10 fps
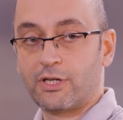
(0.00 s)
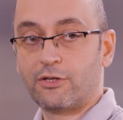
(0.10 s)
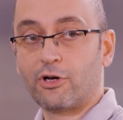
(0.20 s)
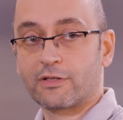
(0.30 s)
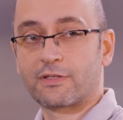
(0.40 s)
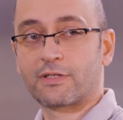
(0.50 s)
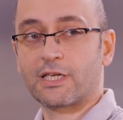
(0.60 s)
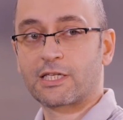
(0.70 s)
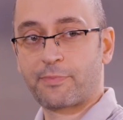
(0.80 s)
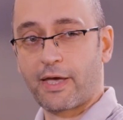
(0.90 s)
did not
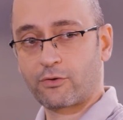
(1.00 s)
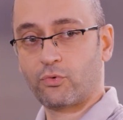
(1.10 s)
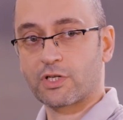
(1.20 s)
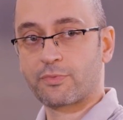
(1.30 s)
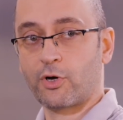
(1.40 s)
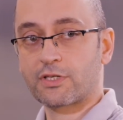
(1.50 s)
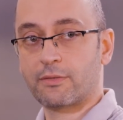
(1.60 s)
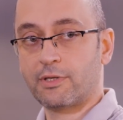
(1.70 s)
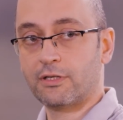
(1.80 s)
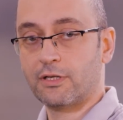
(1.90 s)
expect was
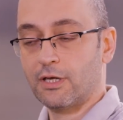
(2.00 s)
possible.